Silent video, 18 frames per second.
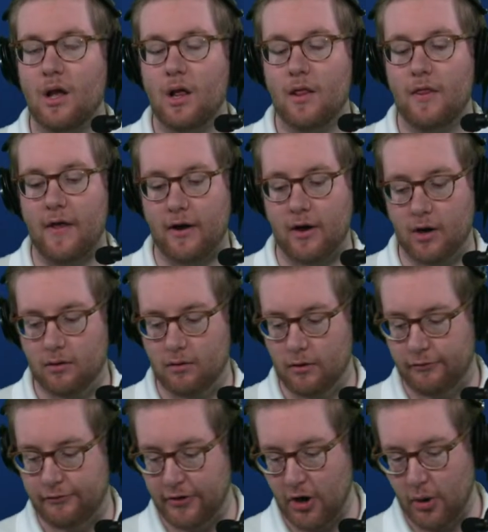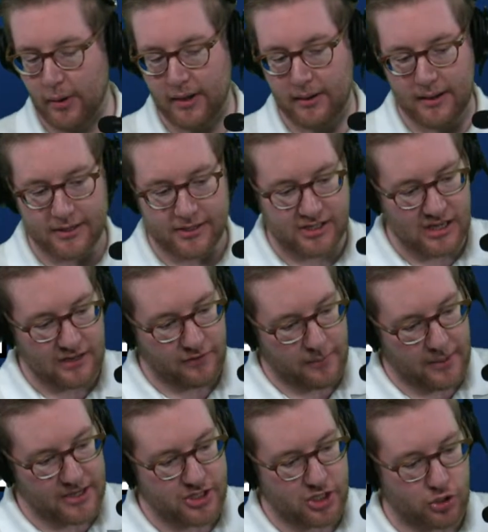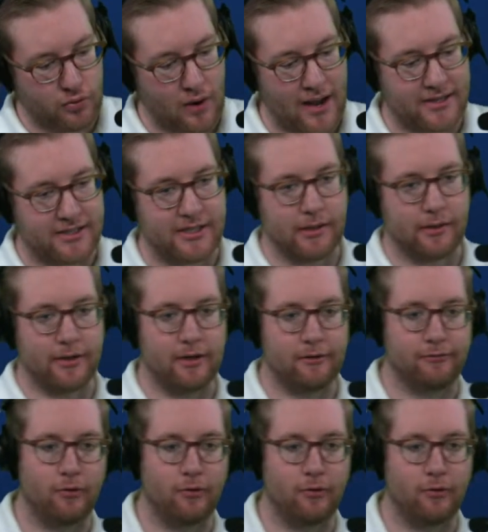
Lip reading: They're going to review it and see if it meets the criteria